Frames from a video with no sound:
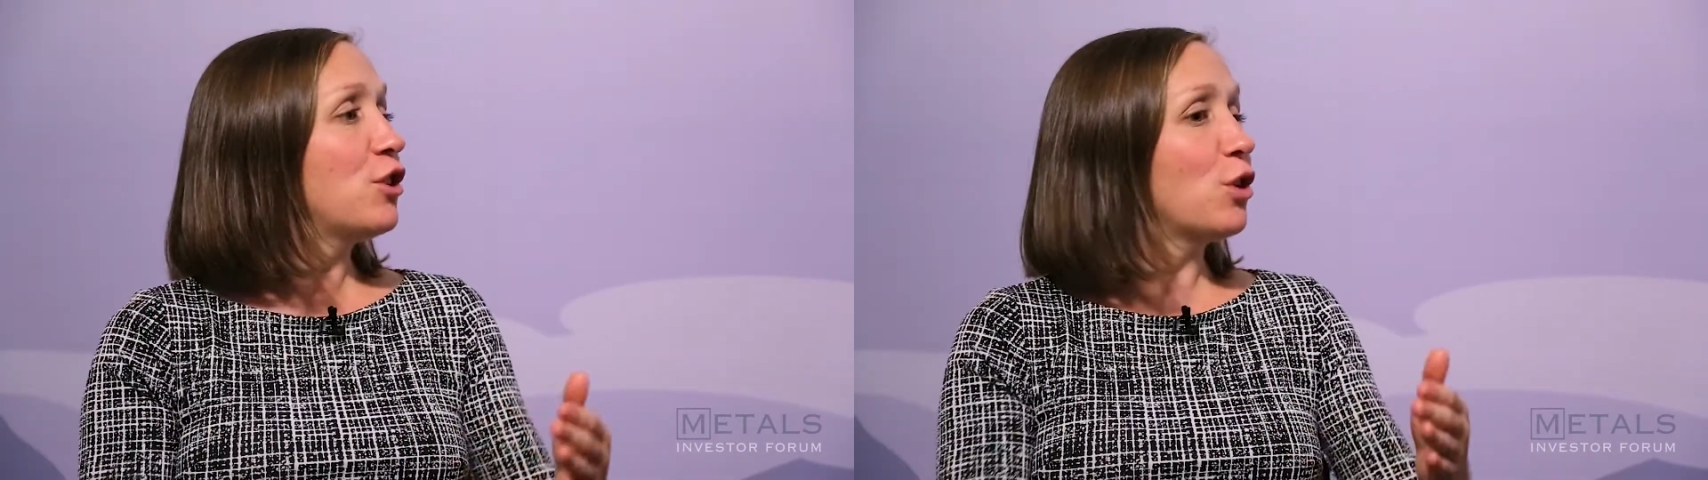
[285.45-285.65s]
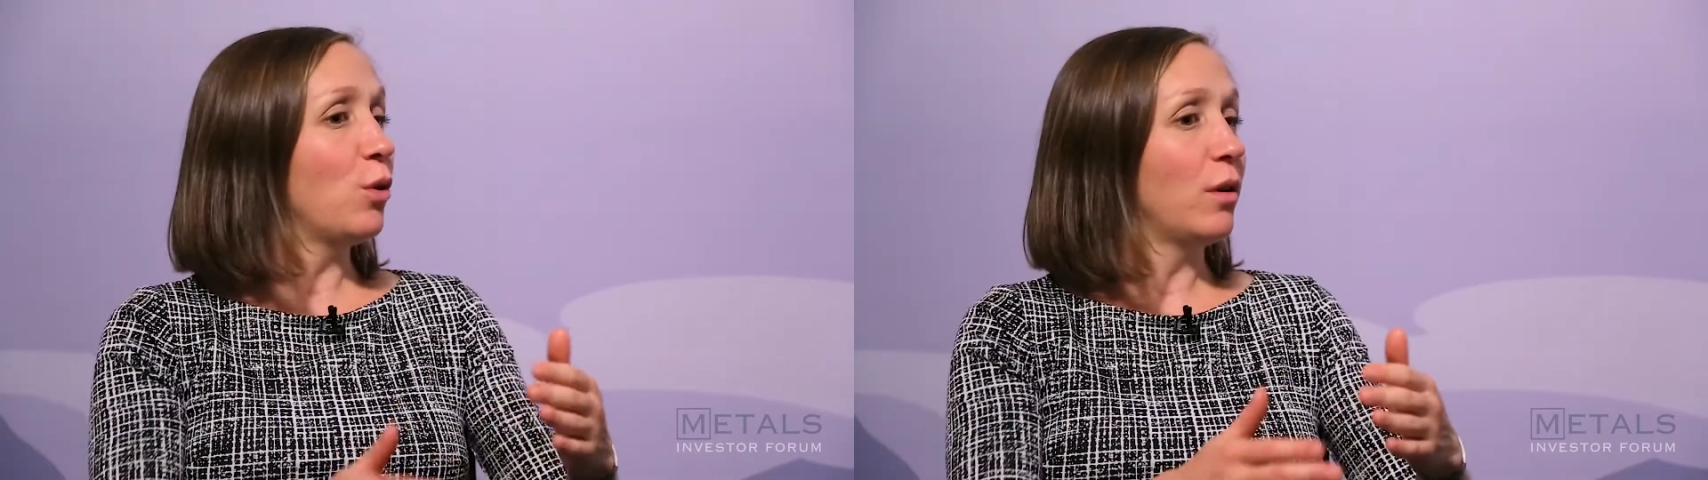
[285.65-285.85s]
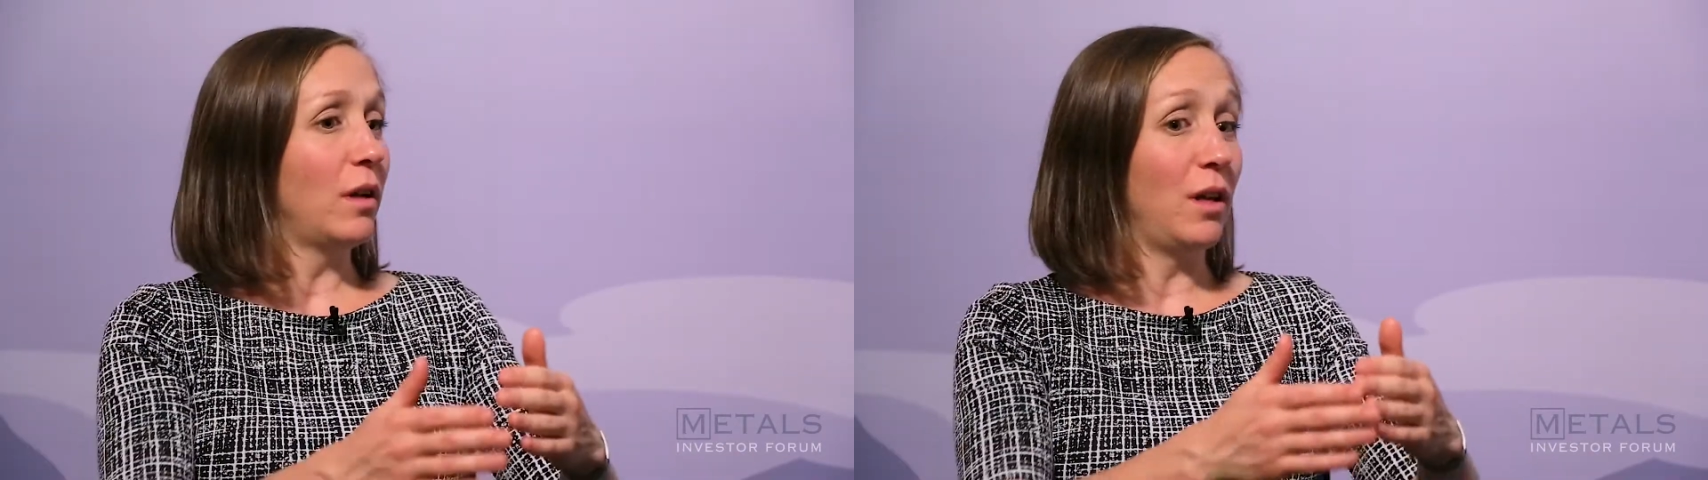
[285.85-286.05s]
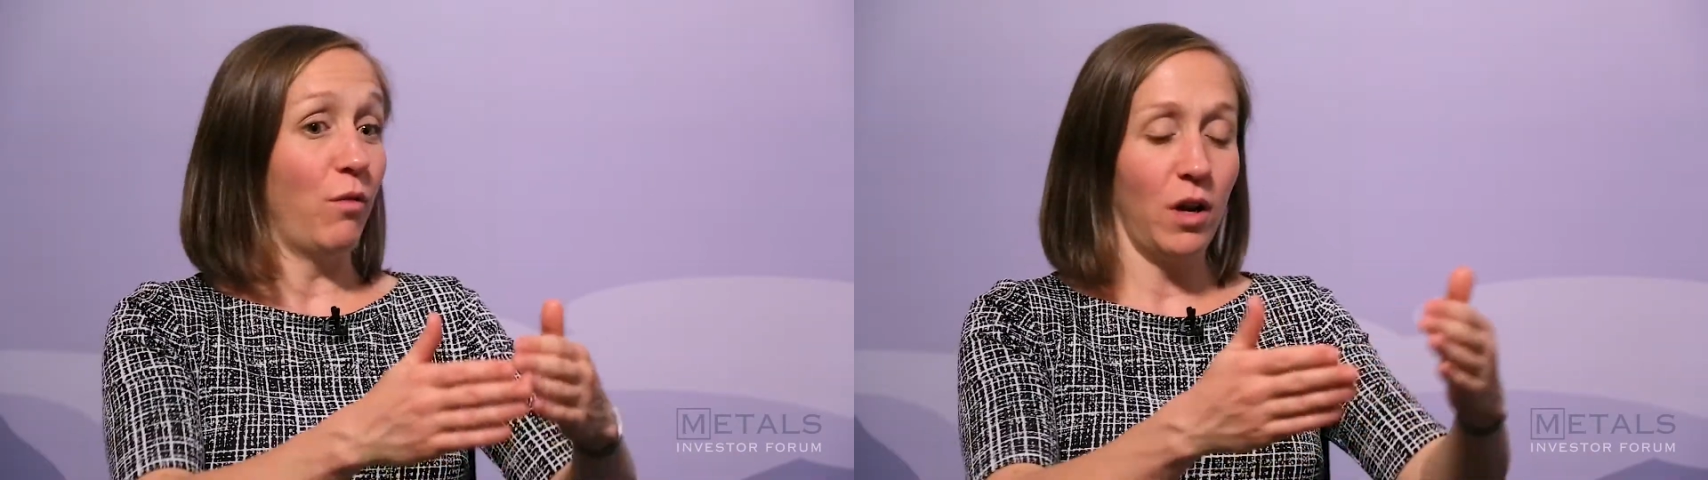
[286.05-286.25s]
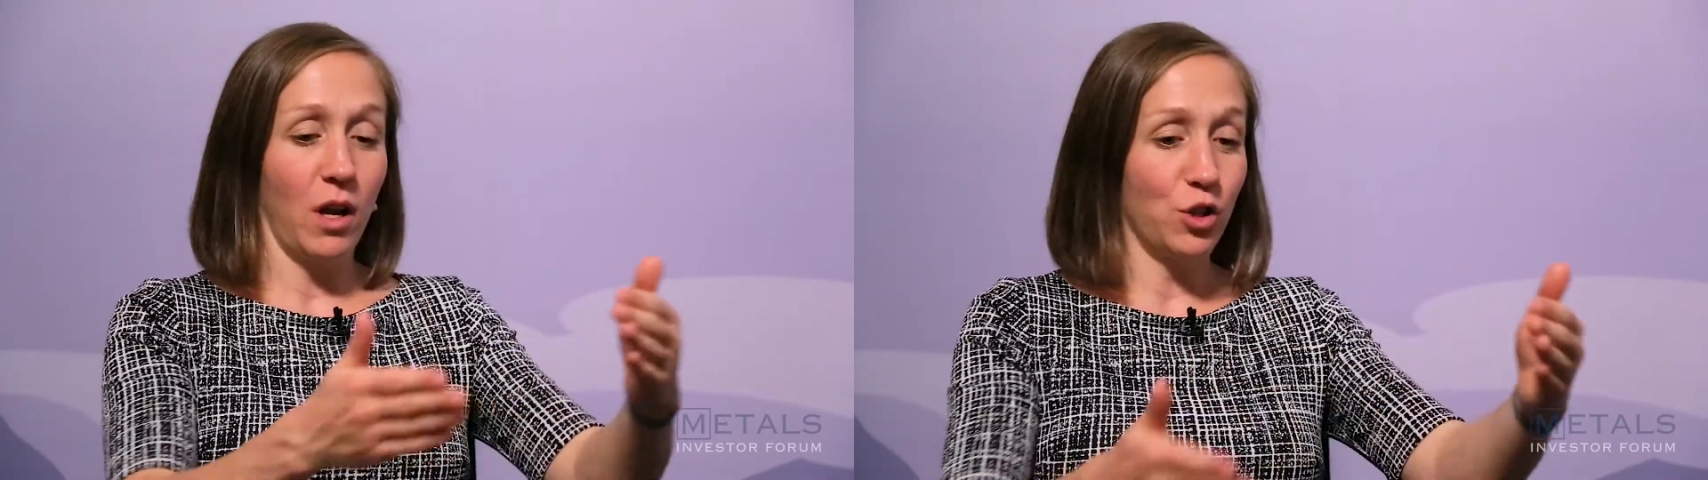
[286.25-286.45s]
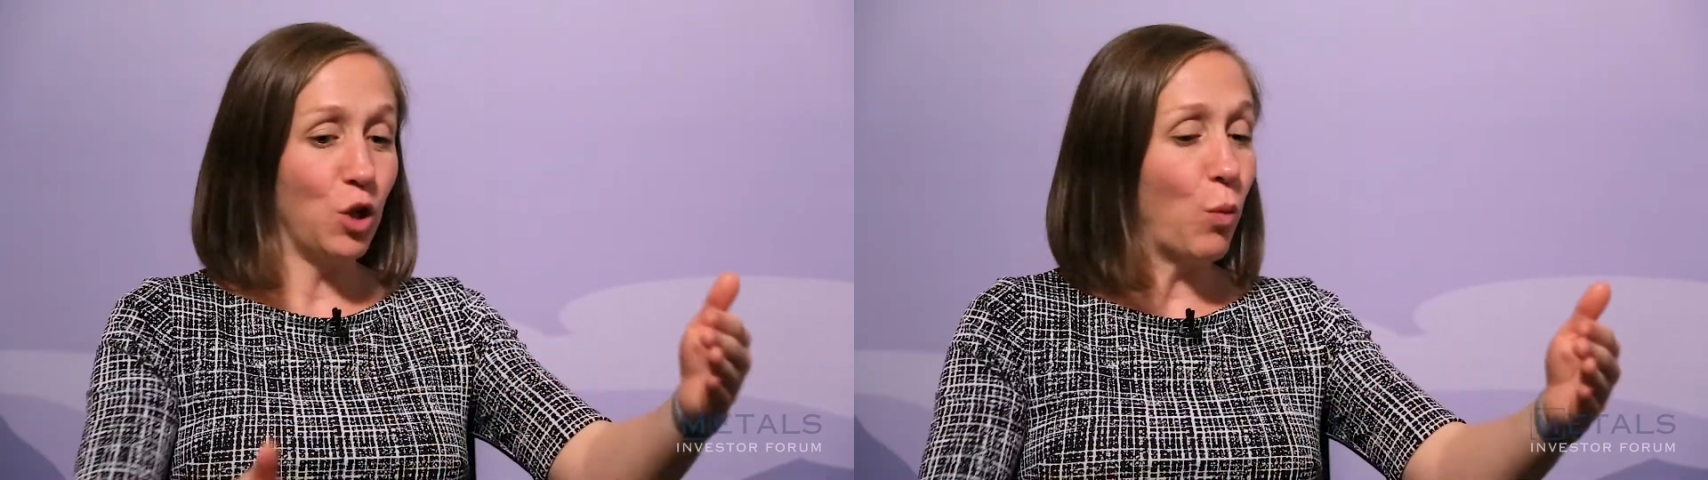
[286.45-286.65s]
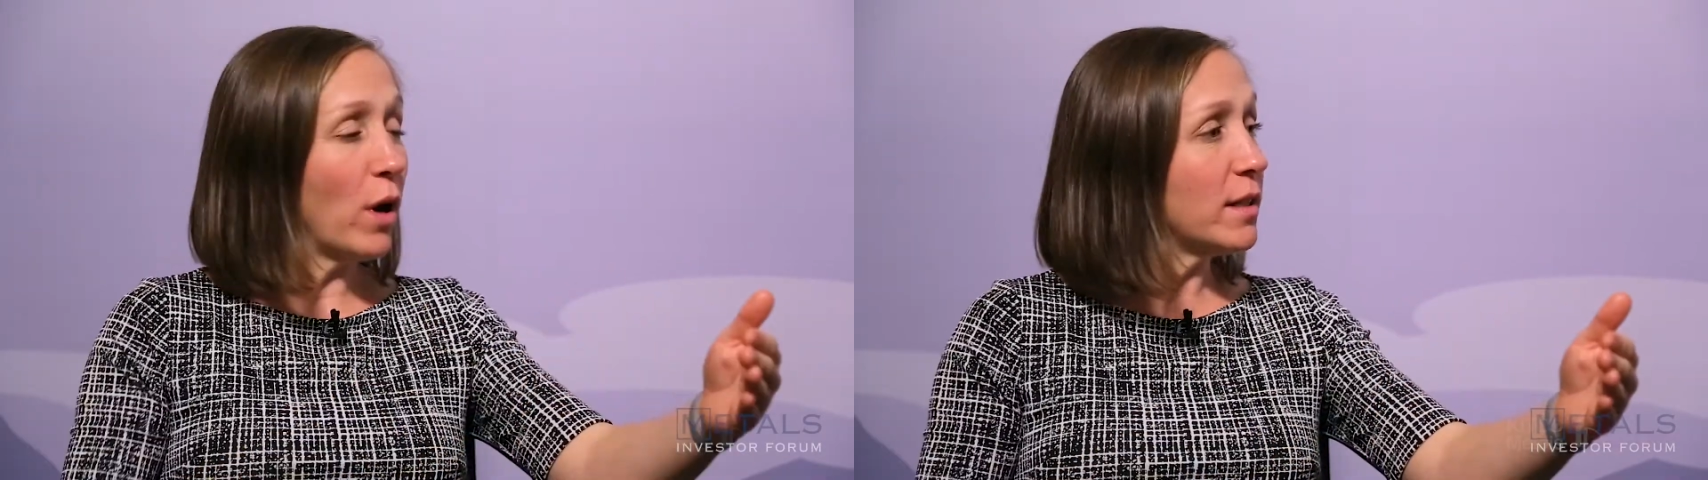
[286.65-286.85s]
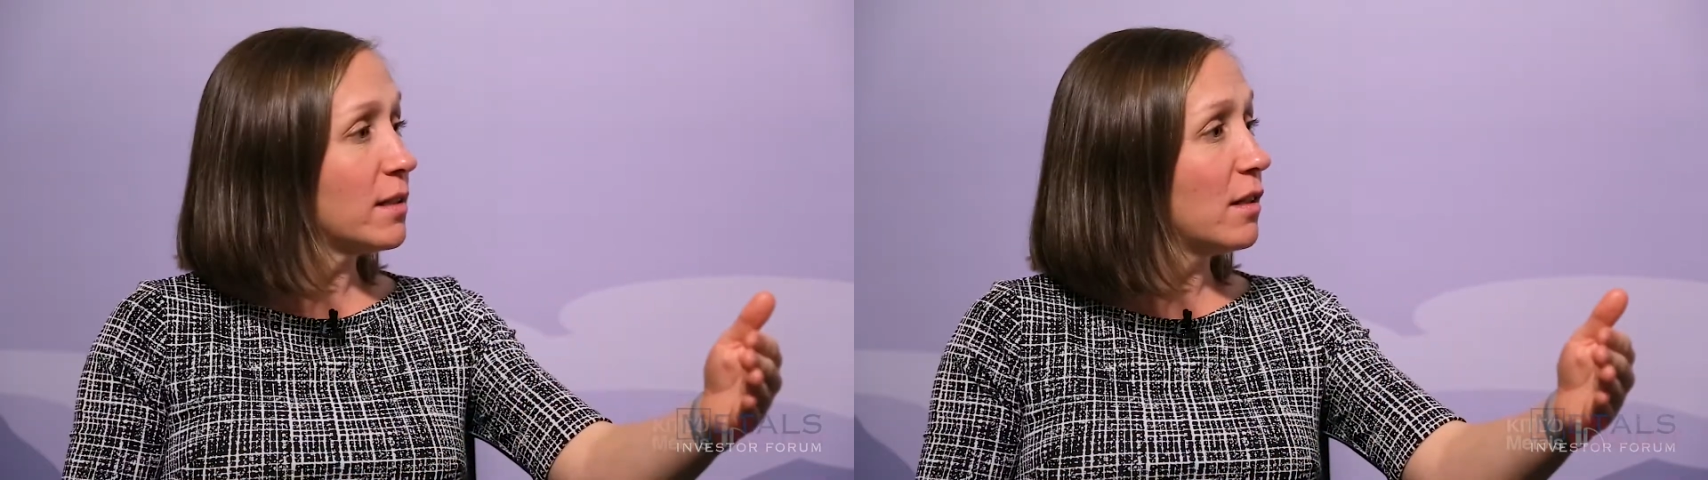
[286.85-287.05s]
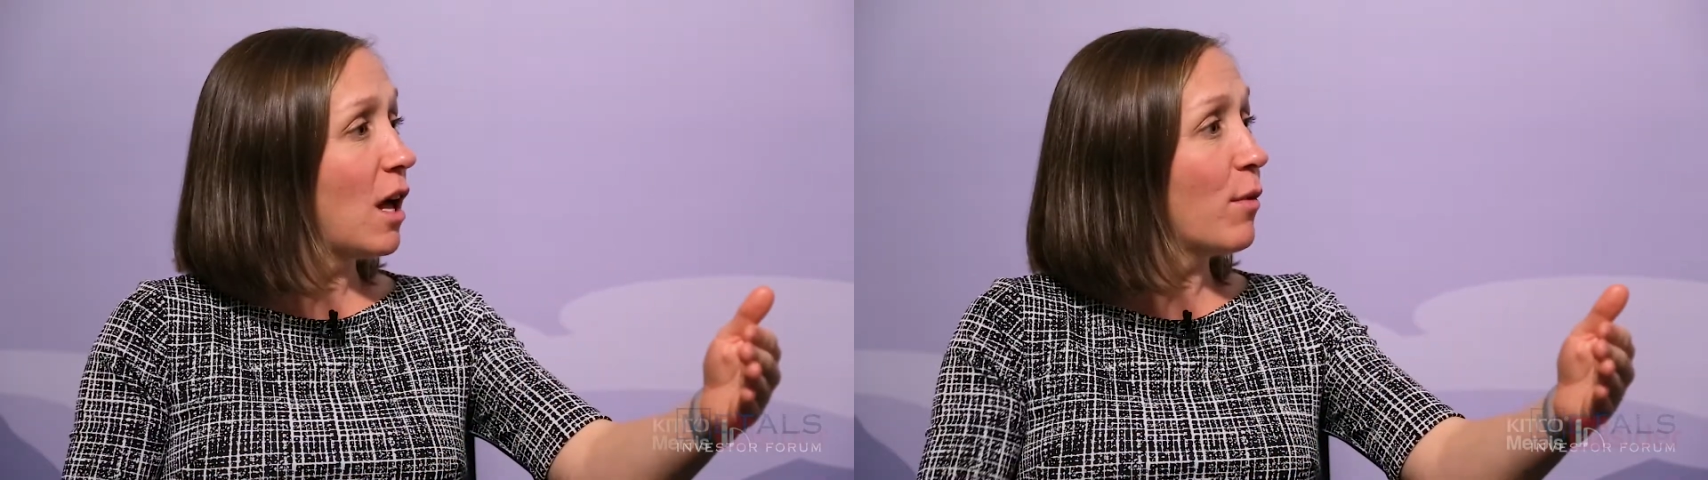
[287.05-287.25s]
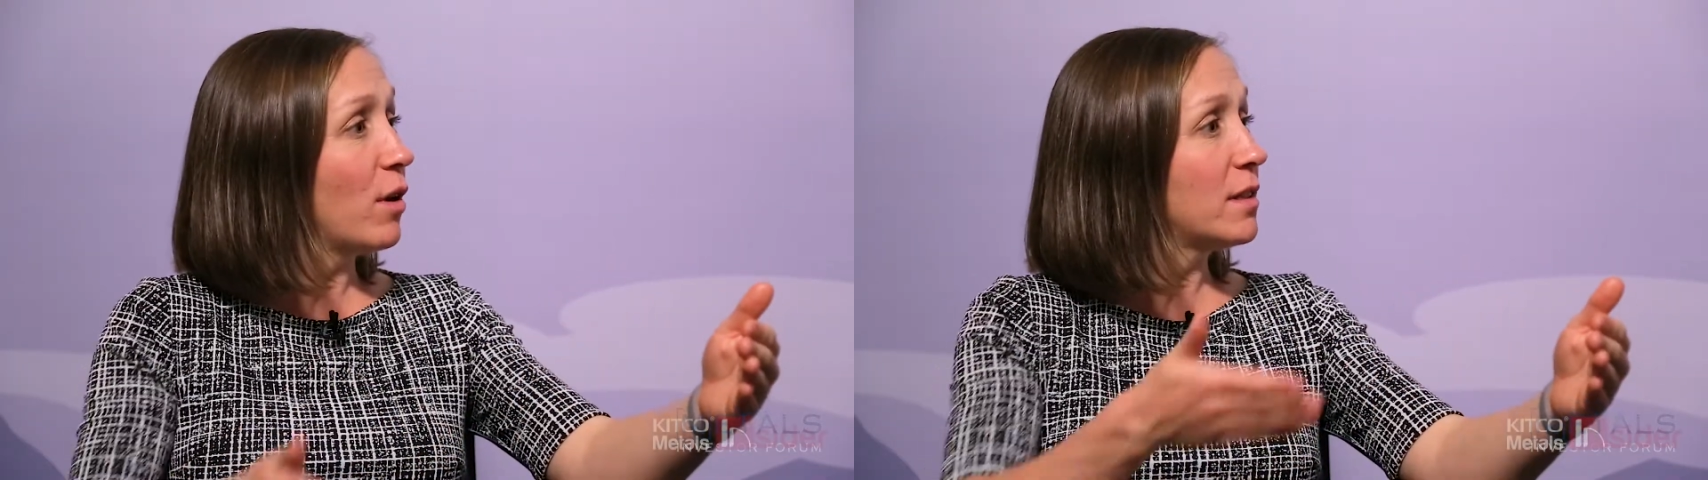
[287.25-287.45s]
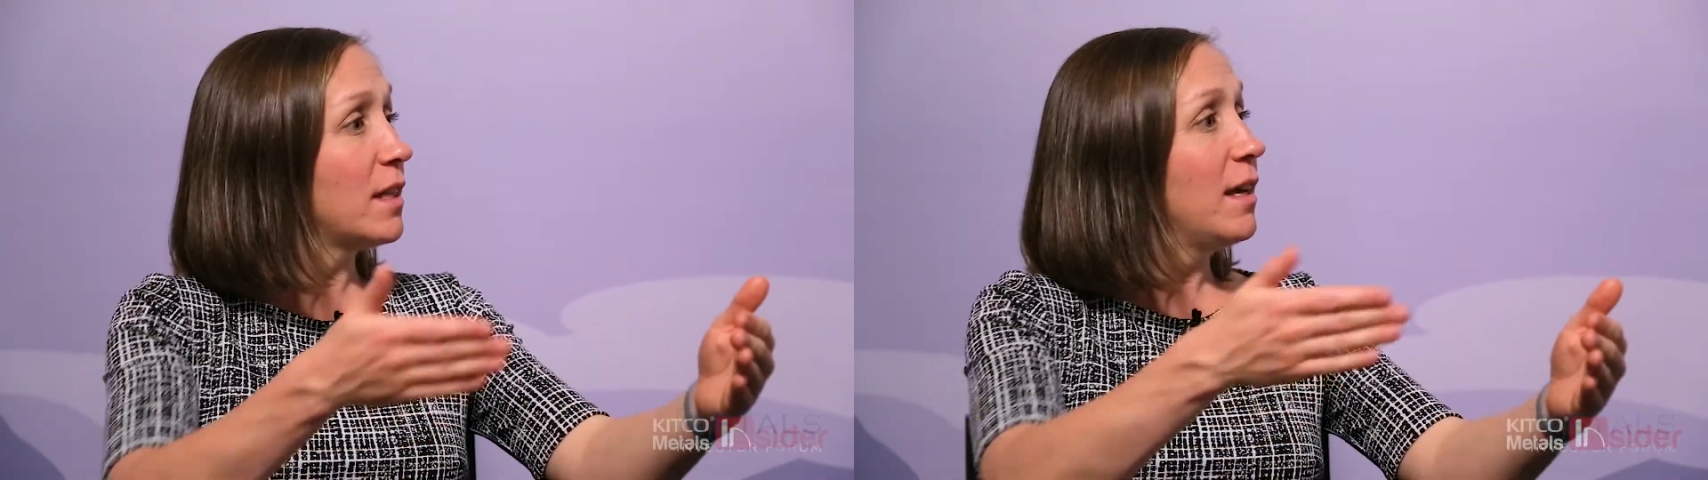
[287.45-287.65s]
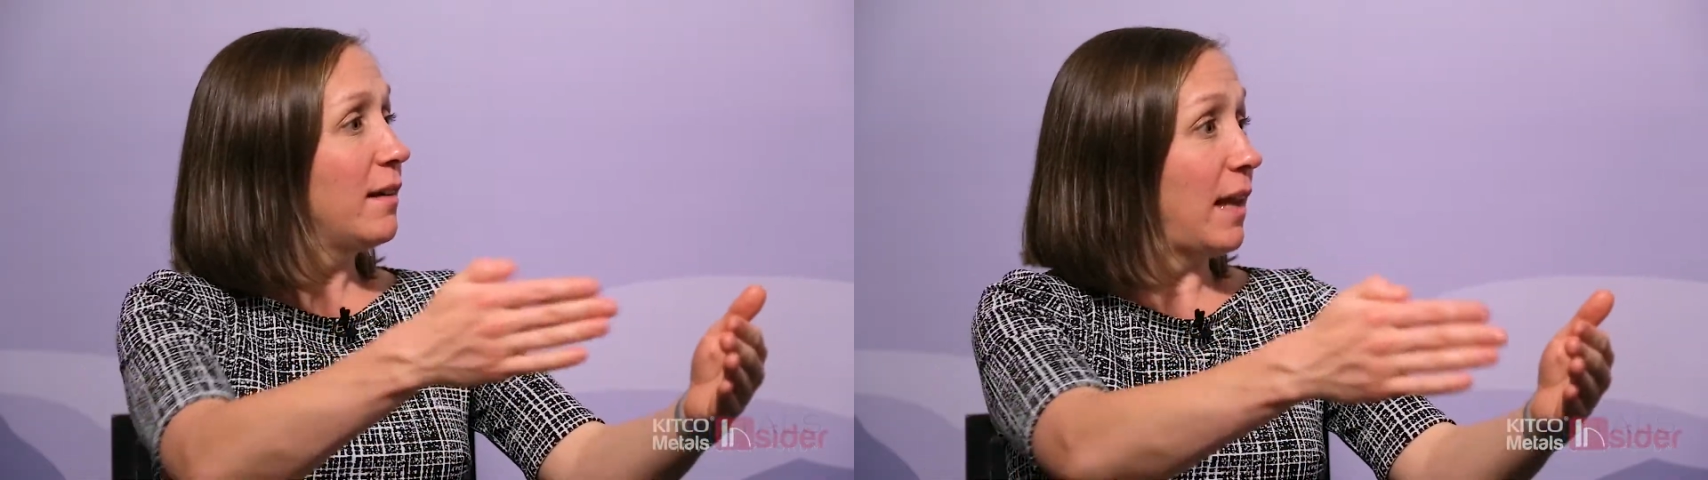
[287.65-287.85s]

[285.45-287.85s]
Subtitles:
And so you've already got 2.6 kilometers.